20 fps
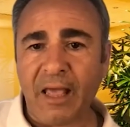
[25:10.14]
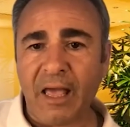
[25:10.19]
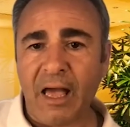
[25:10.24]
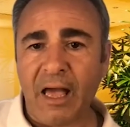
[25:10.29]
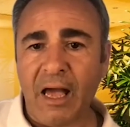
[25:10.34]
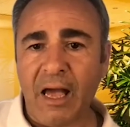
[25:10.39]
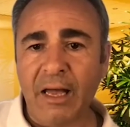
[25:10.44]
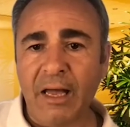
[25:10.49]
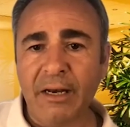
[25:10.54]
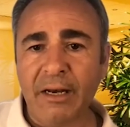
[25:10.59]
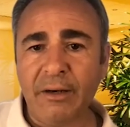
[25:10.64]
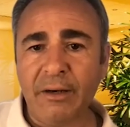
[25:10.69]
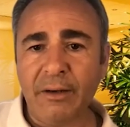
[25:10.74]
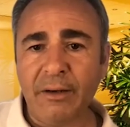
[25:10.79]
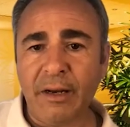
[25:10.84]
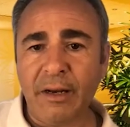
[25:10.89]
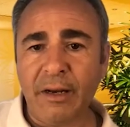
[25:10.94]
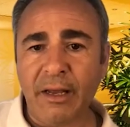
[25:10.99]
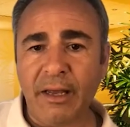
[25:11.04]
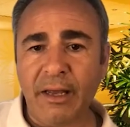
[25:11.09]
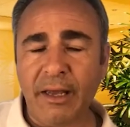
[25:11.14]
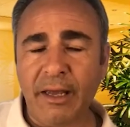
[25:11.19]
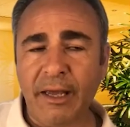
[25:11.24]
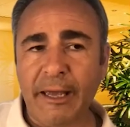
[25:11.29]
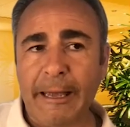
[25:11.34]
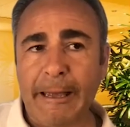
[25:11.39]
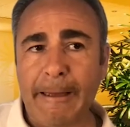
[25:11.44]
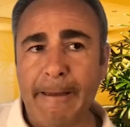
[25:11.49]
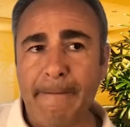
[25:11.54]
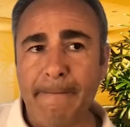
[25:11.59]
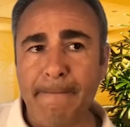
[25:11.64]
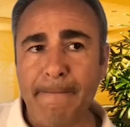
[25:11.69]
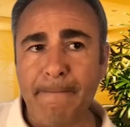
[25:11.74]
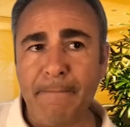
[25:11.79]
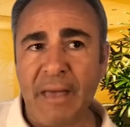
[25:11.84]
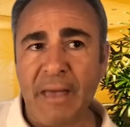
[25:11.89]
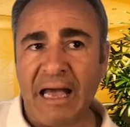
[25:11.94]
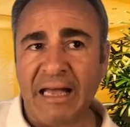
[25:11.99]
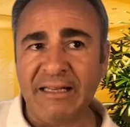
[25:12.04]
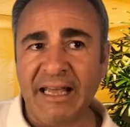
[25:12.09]
and
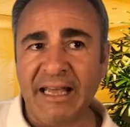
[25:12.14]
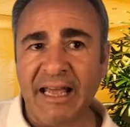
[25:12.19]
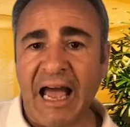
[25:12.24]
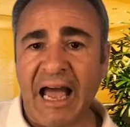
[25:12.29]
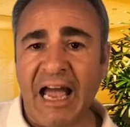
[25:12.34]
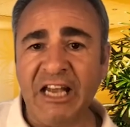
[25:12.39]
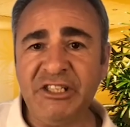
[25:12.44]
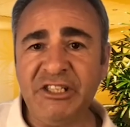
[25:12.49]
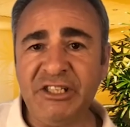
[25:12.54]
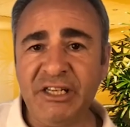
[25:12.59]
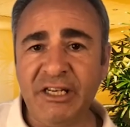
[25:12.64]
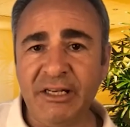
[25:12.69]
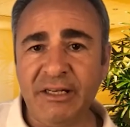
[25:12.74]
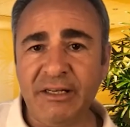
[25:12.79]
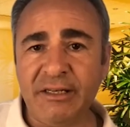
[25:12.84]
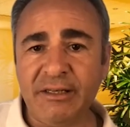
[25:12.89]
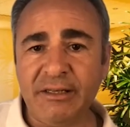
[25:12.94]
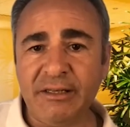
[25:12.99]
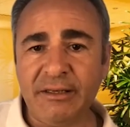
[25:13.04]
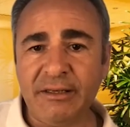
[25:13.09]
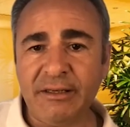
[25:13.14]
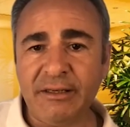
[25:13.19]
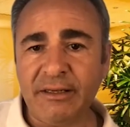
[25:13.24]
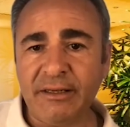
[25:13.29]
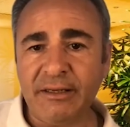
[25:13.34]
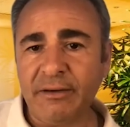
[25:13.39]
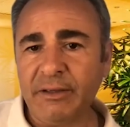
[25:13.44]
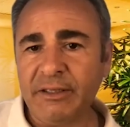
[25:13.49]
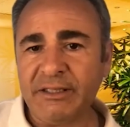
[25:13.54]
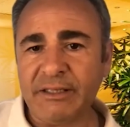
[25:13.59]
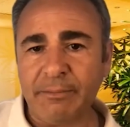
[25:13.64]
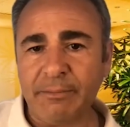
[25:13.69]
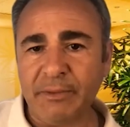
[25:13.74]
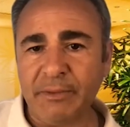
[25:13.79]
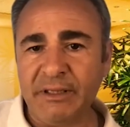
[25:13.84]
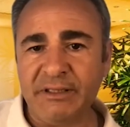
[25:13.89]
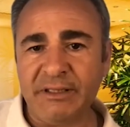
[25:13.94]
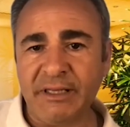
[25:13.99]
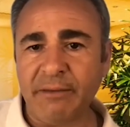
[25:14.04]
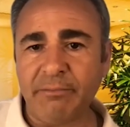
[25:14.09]
the I Ching is
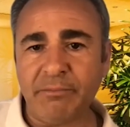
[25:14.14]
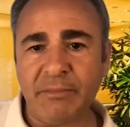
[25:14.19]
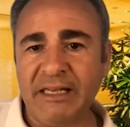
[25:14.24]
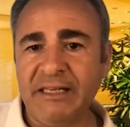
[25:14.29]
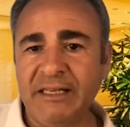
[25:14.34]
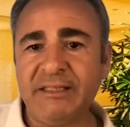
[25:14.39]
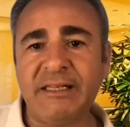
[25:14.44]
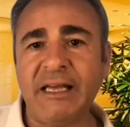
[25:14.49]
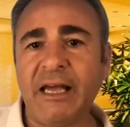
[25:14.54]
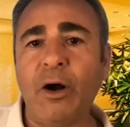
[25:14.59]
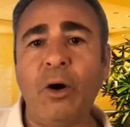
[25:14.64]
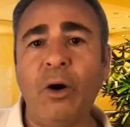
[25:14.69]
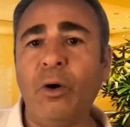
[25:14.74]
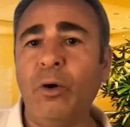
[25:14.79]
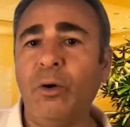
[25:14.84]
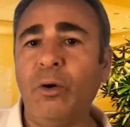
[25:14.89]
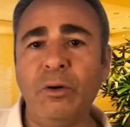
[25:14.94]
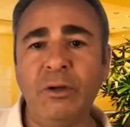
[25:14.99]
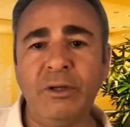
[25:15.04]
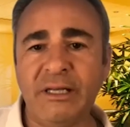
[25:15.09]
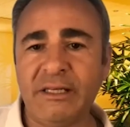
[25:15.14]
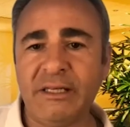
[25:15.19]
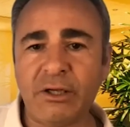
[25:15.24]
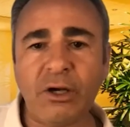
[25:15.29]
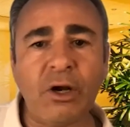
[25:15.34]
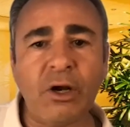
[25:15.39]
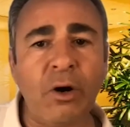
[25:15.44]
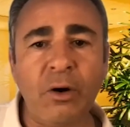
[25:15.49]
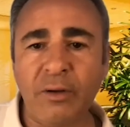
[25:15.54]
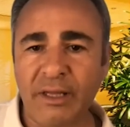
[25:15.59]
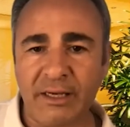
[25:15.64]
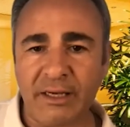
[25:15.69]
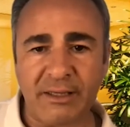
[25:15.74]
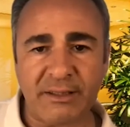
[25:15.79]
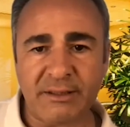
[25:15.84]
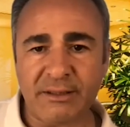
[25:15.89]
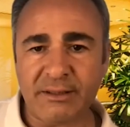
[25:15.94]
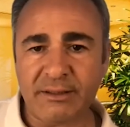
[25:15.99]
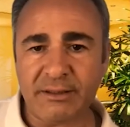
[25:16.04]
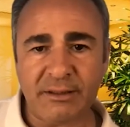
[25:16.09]
the oldest
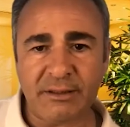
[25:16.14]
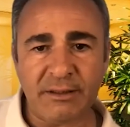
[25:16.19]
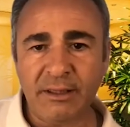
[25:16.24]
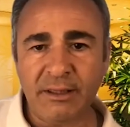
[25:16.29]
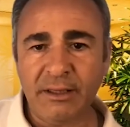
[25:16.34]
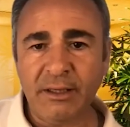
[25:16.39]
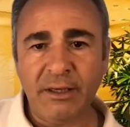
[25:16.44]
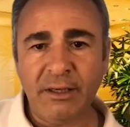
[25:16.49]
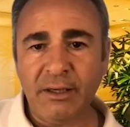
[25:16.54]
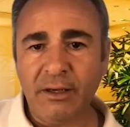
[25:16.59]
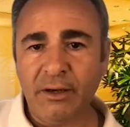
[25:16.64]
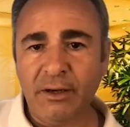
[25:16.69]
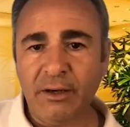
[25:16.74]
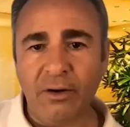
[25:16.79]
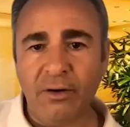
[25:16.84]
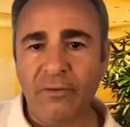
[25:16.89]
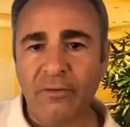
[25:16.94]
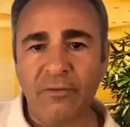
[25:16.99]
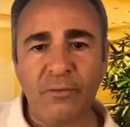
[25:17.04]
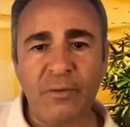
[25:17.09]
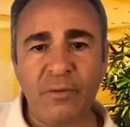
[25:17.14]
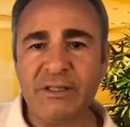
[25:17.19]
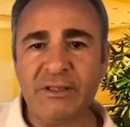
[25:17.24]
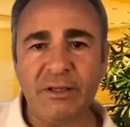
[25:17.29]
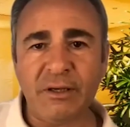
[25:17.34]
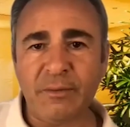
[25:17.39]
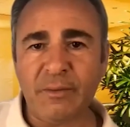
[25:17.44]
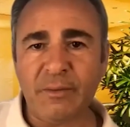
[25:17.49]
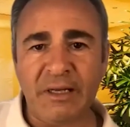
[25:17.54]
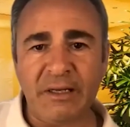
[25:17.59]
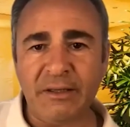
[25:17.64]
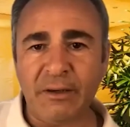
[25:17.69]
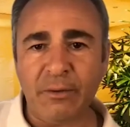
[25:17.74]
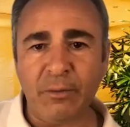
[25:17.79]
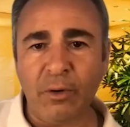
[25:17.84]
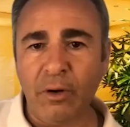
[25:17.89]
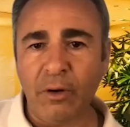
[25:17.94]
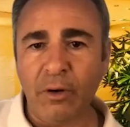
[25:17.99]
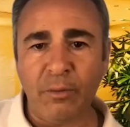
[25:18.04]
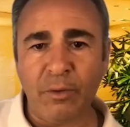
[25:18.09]
codex of wisdom in the
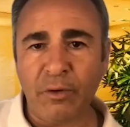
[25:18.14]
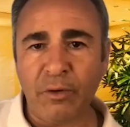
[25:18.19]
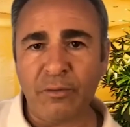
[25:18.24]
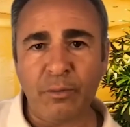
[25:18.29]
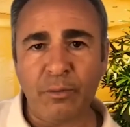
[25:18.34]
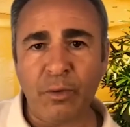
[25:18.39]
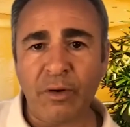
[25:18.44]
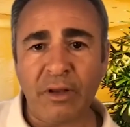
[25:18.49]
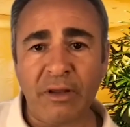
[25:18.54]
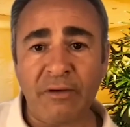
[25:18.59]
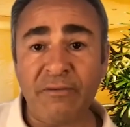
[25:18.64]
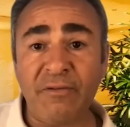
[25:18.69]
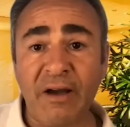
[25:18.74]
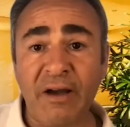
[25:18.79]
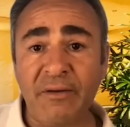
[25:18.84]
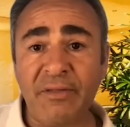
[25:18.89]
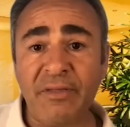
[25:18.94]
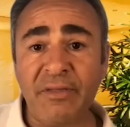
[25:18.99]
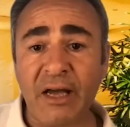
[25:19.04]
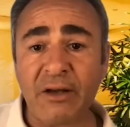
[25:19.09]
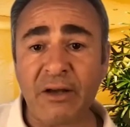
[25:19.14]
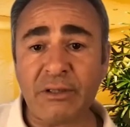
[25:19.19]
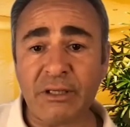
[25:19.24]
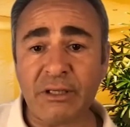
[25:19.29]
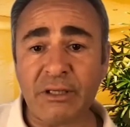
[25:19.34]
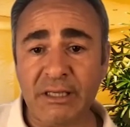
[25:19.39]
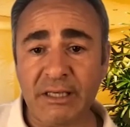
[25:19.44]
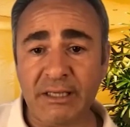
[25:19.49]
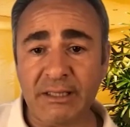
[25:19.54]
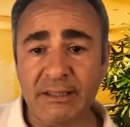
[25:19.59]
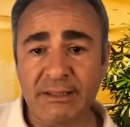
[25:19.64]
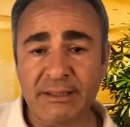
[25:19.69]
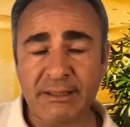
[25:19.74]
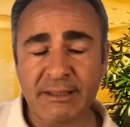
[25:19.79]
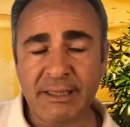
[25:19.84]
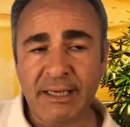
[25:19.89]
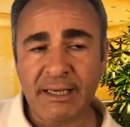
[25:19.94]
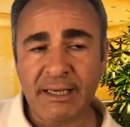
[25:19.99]
world, more than 5,000 years.